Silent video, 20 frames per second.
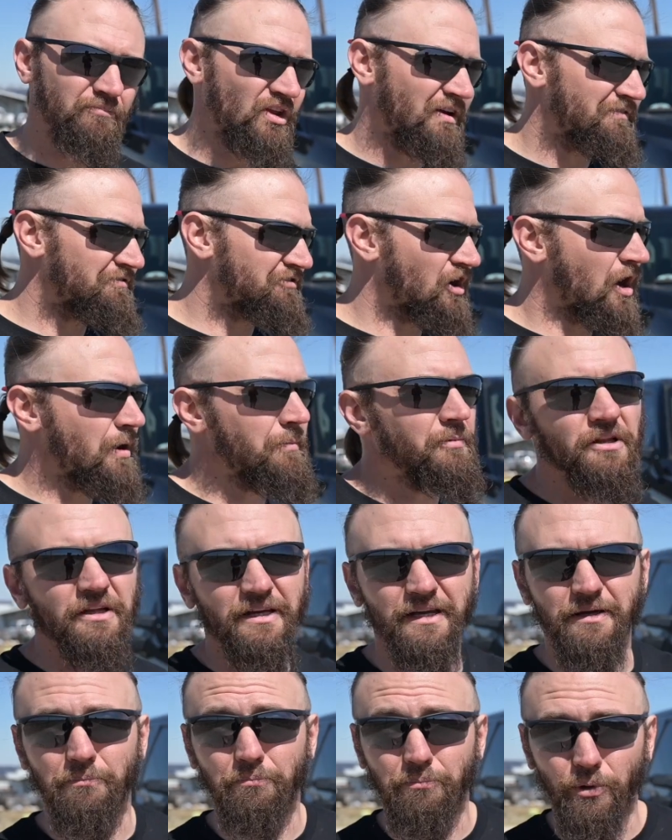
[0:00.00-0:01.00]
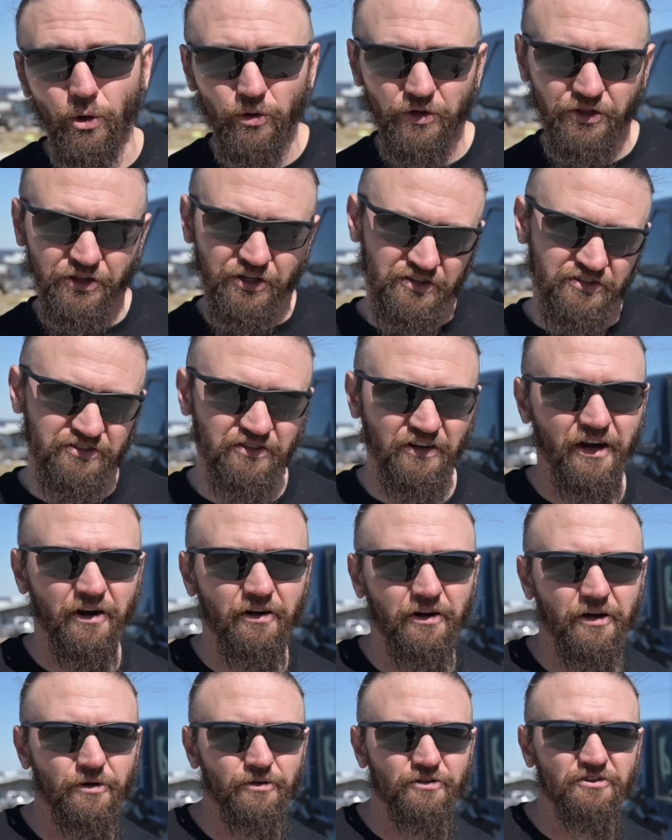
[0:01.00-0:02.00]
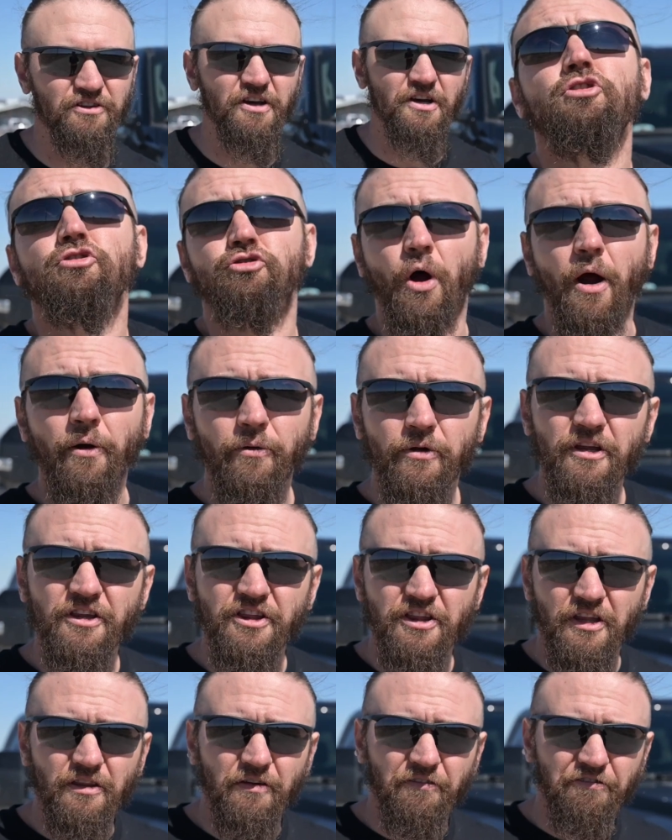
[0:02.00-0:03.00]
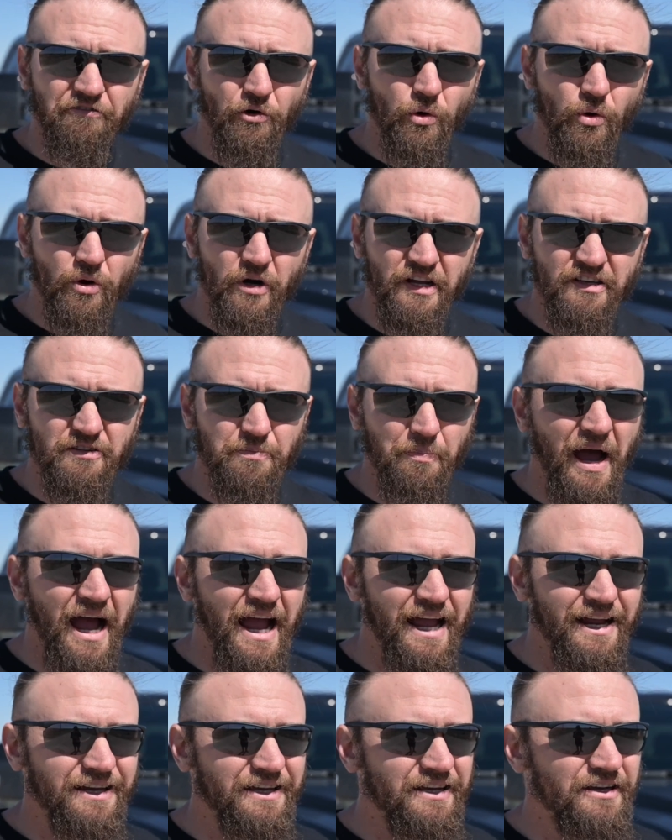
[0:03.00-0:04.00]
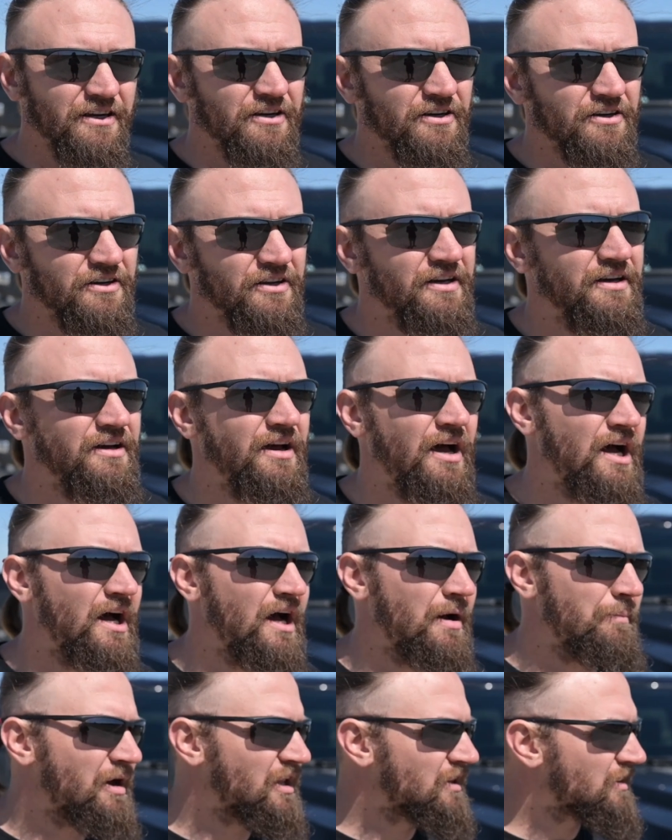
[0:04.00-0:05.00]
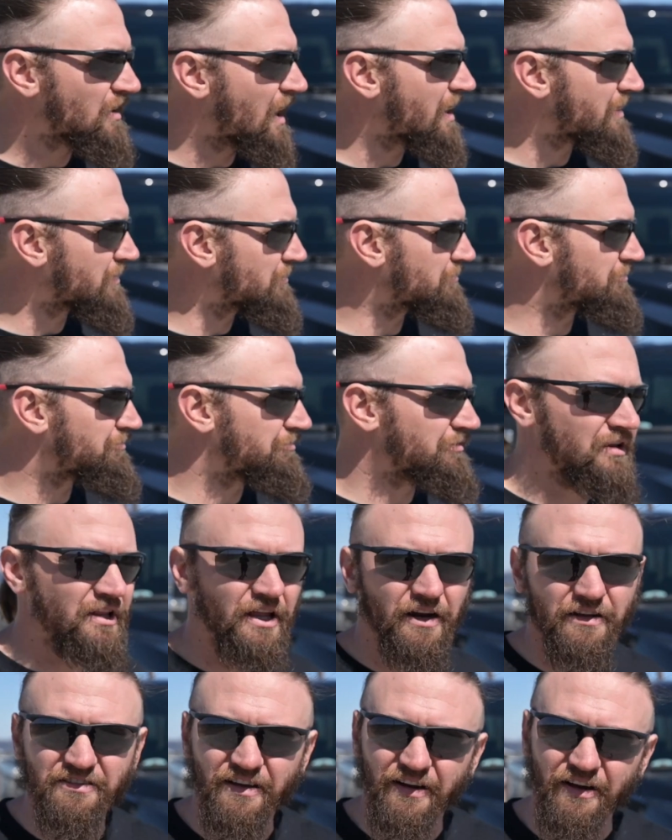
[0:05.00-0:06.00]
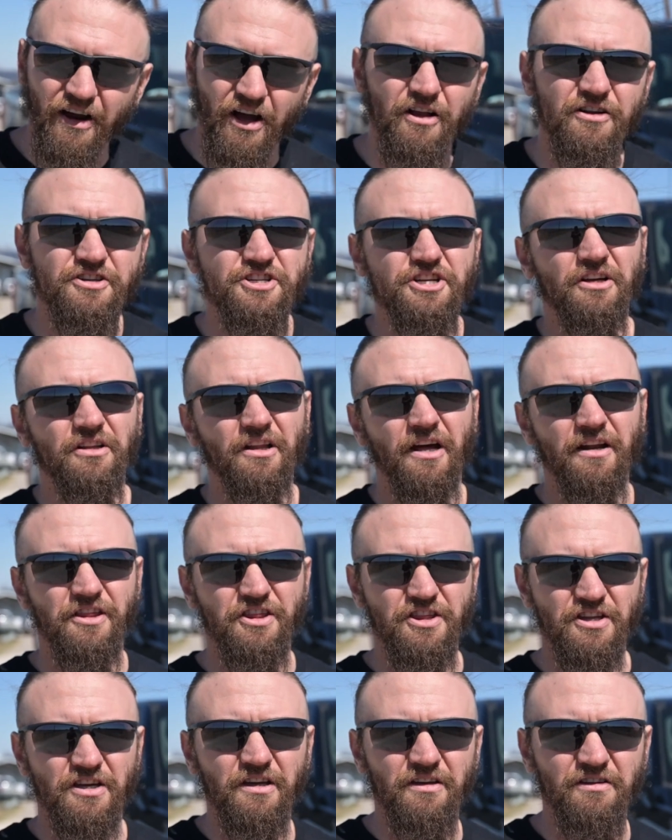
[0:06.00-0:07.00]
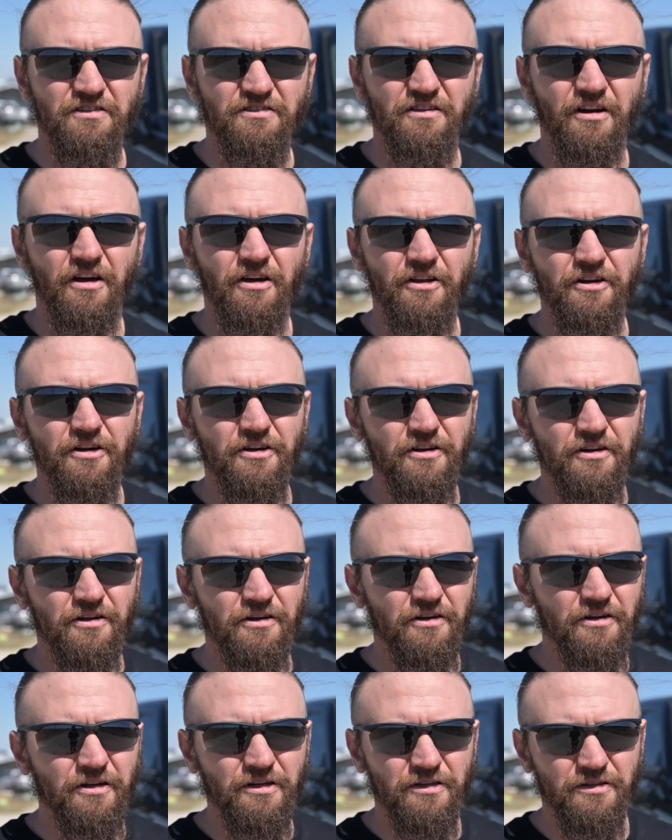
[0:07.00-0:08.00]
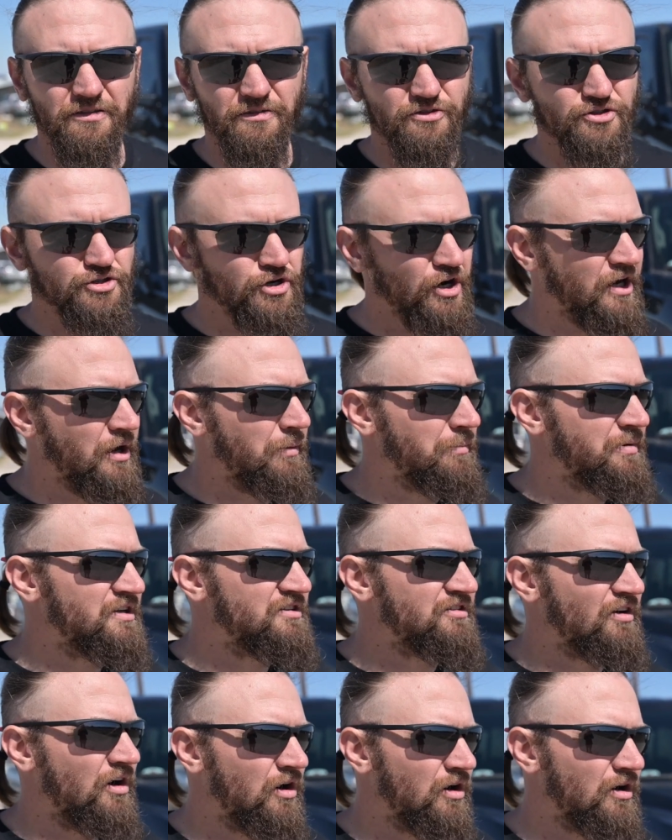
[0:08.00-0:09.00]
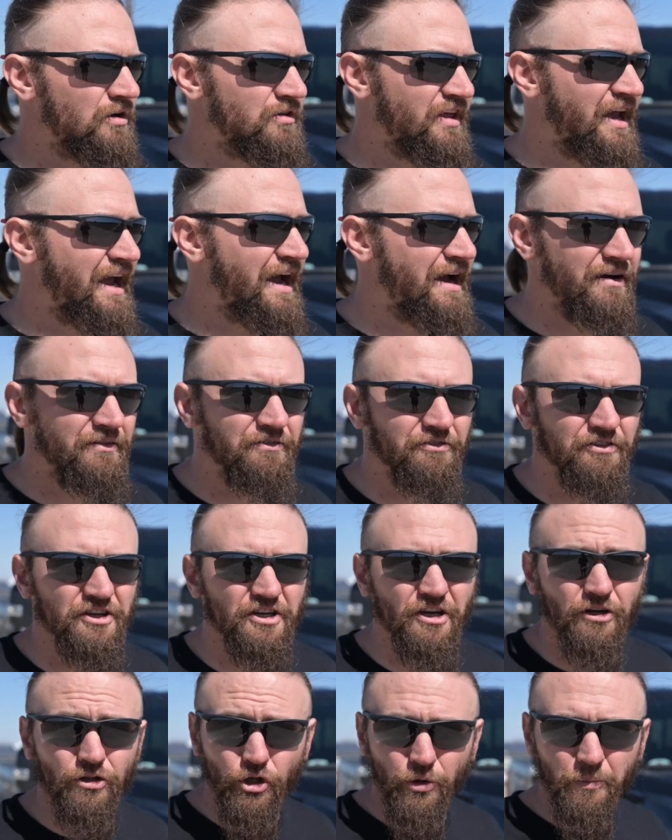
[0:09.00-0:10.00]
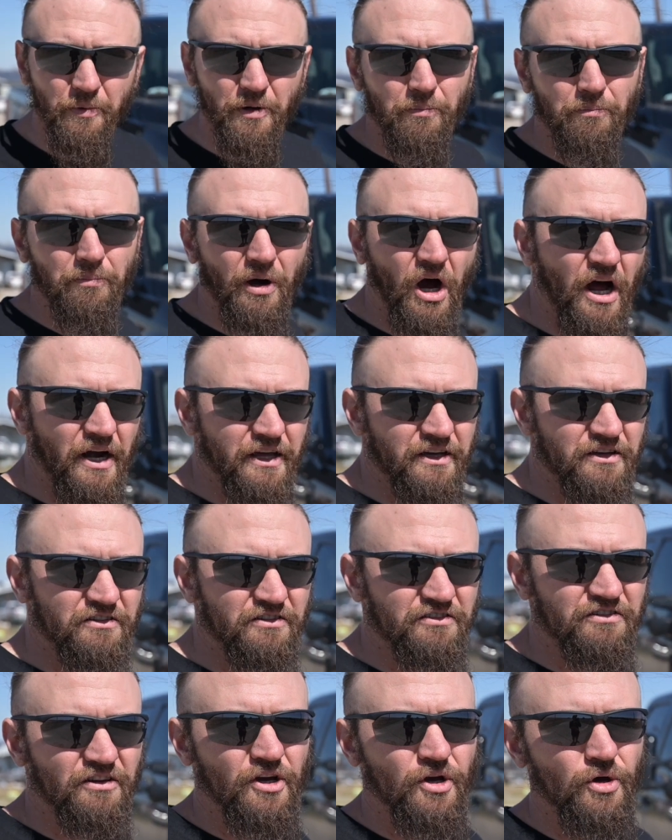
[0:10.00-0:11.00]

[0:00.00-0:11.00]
phenomenally in both scenarios. So I really think that Ford has pioneered um, a lot of a lot of technology, a lot of things that other truck companies aren't. They have the aluminum bodies,